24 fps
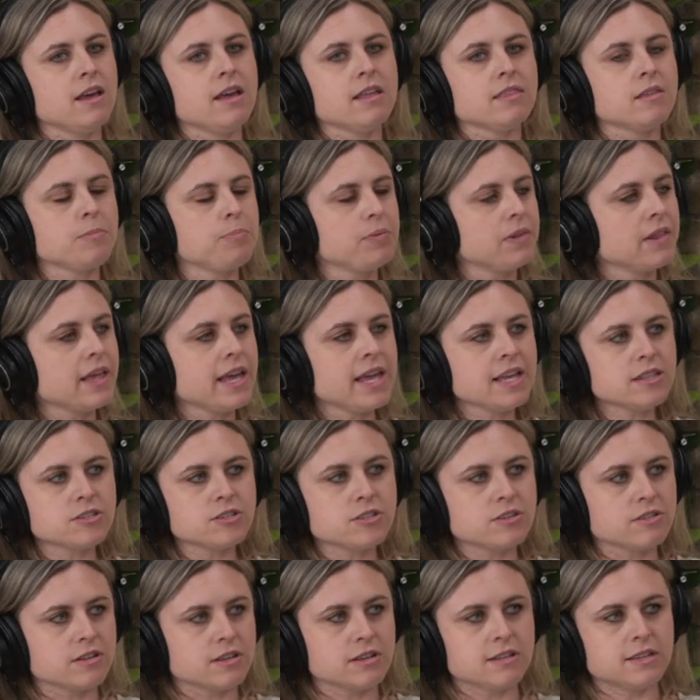The planes are
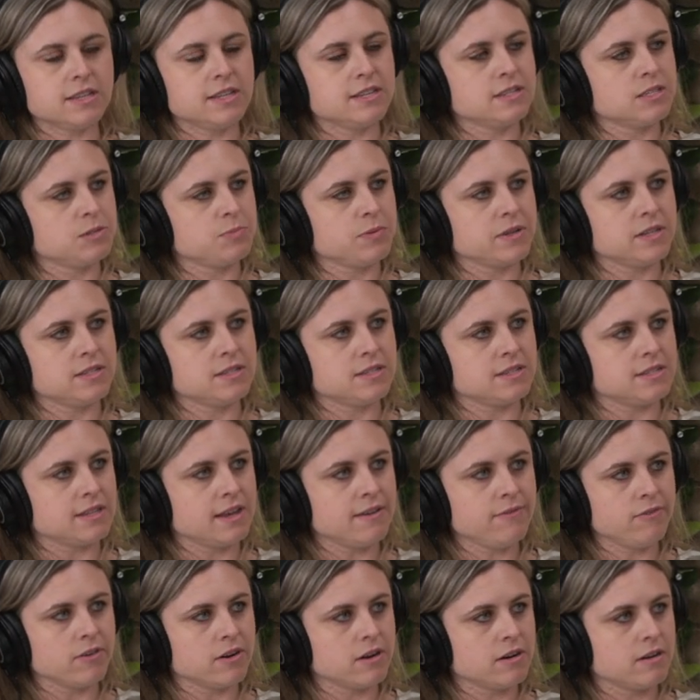the cleanest places
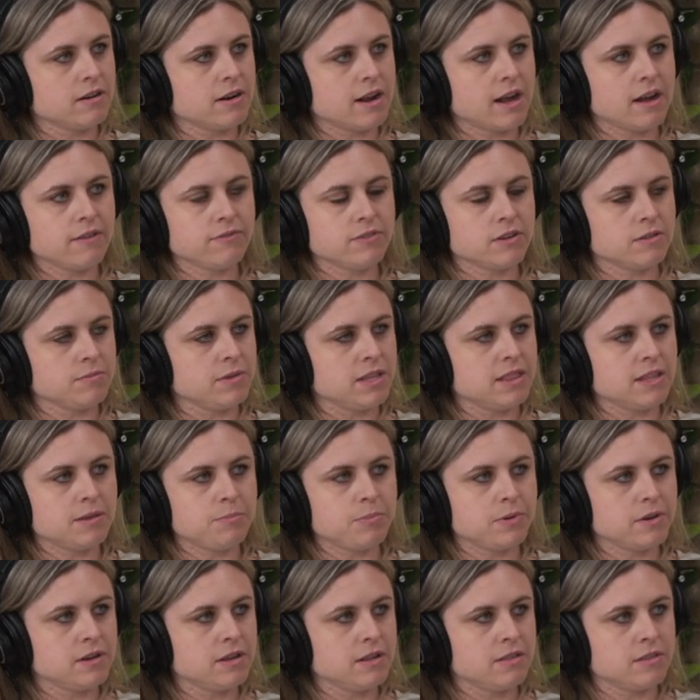ever. After, I mean, they
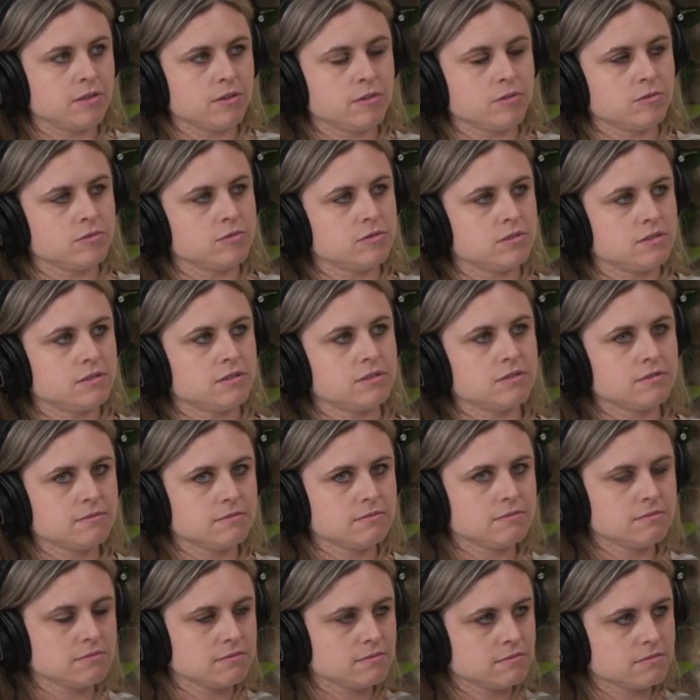put in those
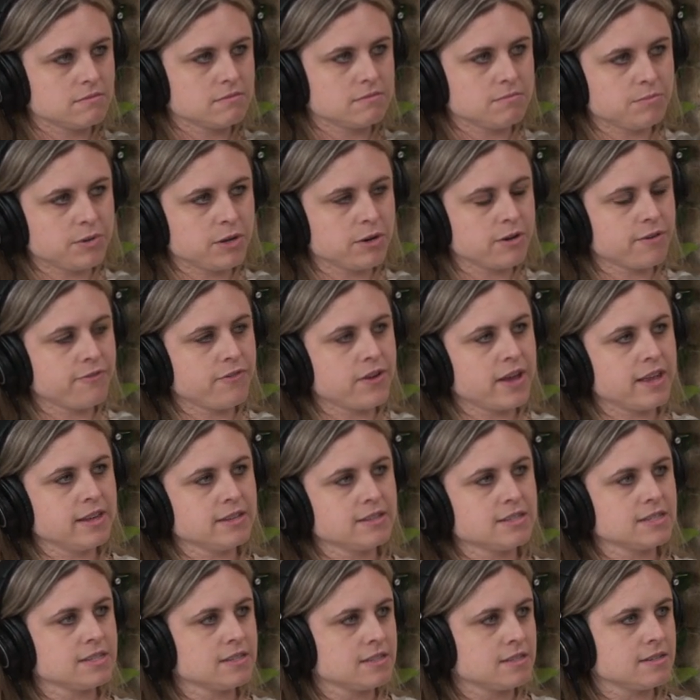purifying
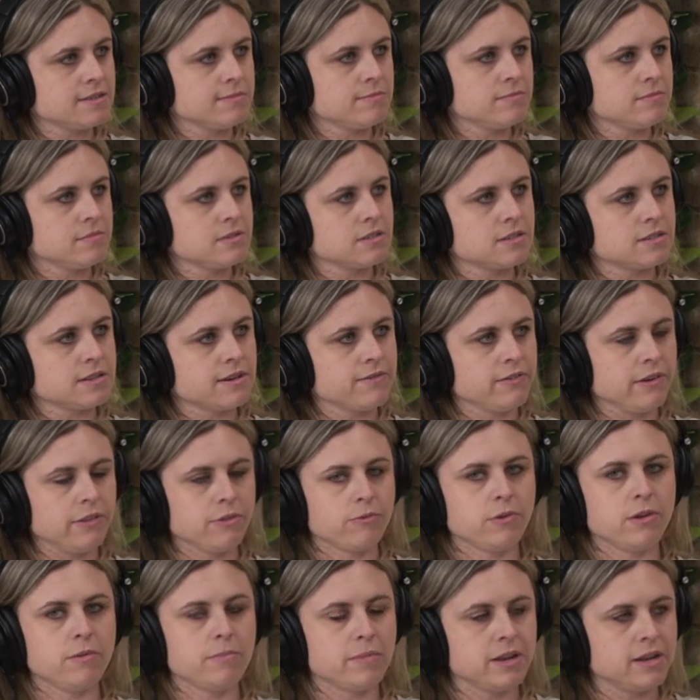systems every
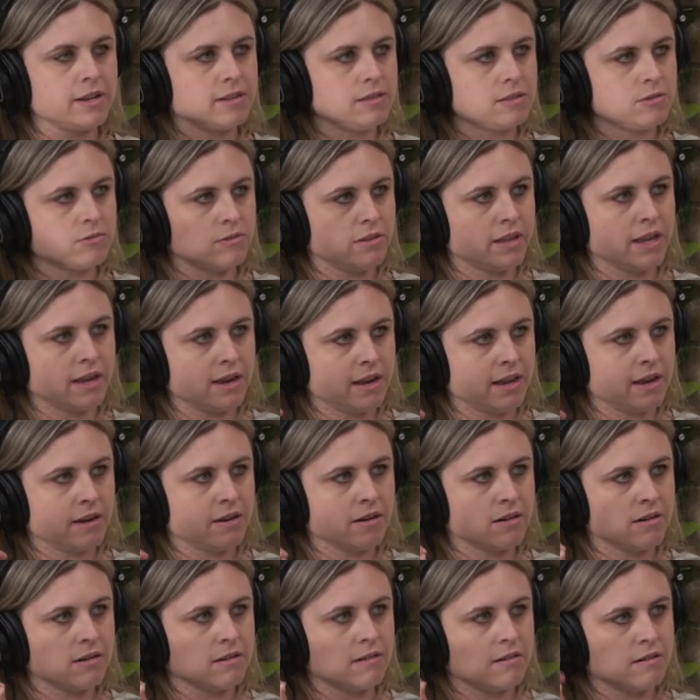three minutes when that
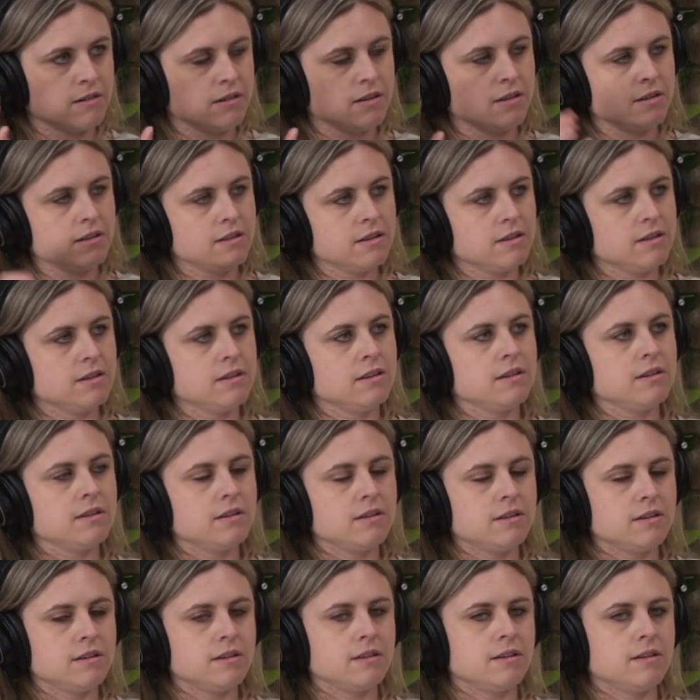air. Mm-hmm
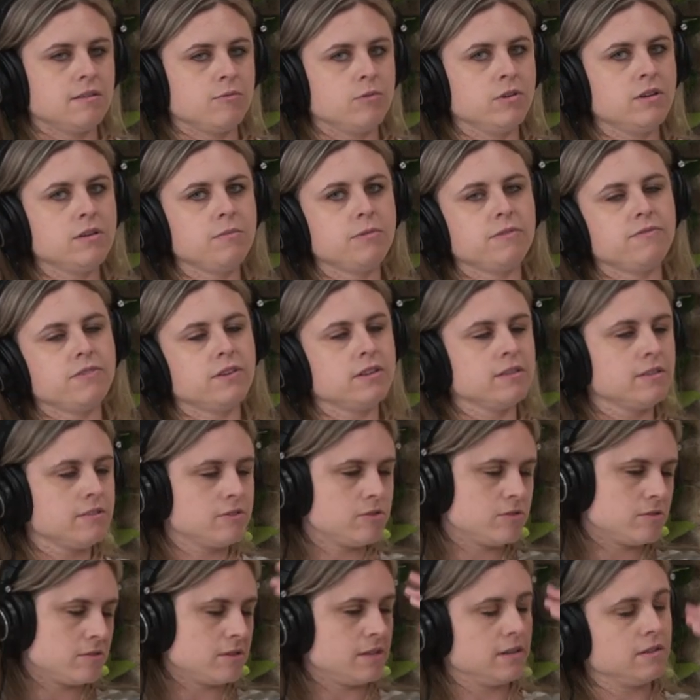wouldn't it be funny? They're
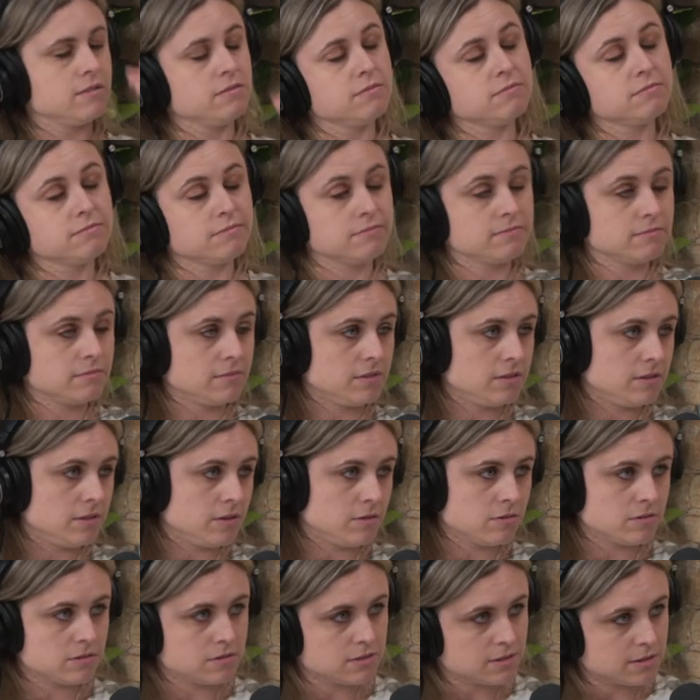just like, go
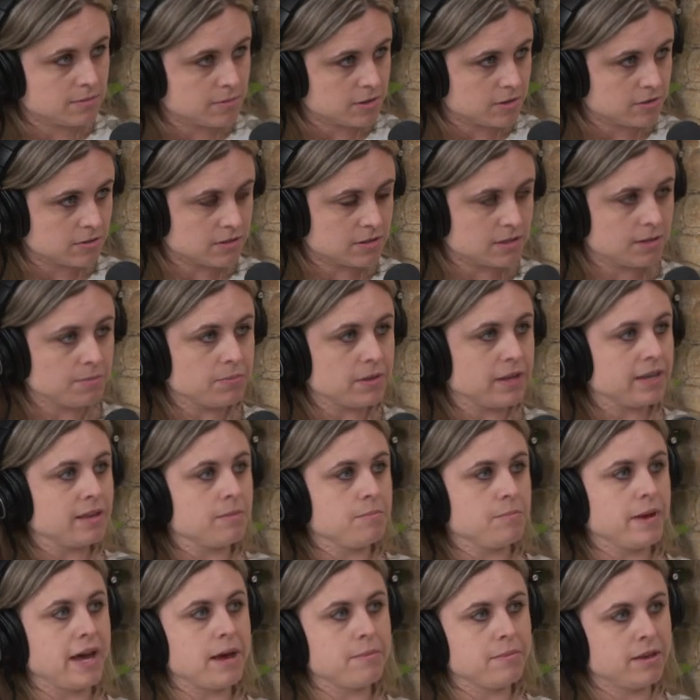to sleep, go to sleep. Like in
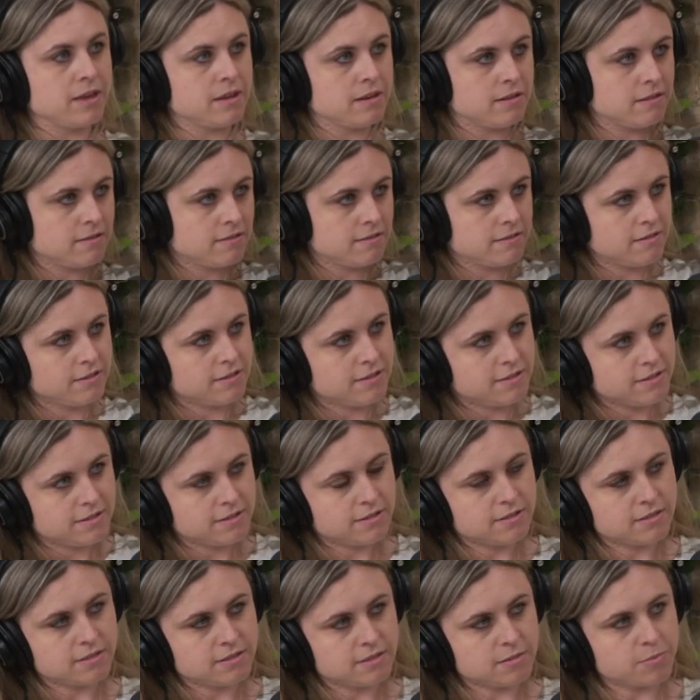Batman,
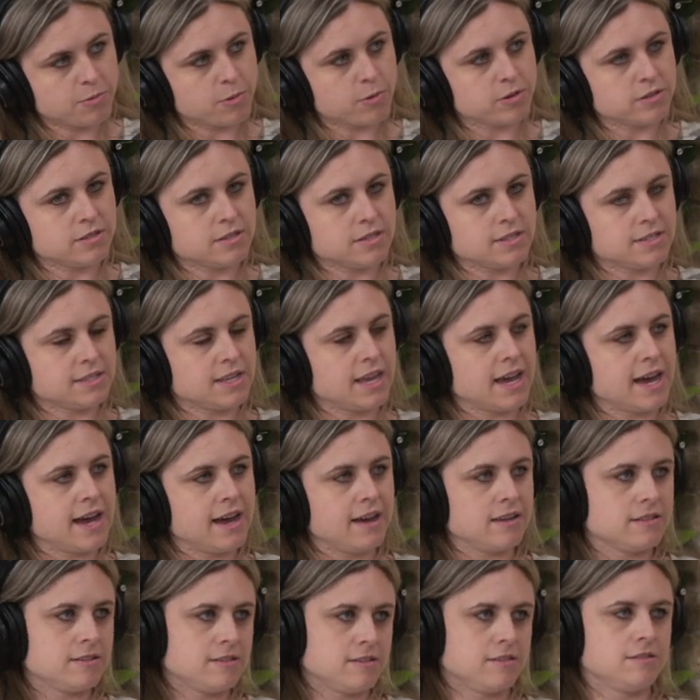oh, the poisonous
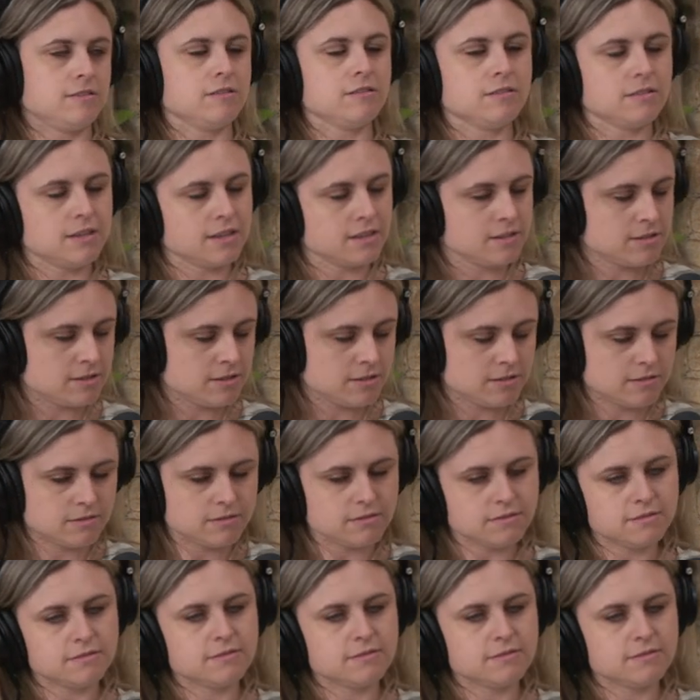gas oh, just yeah. gets you.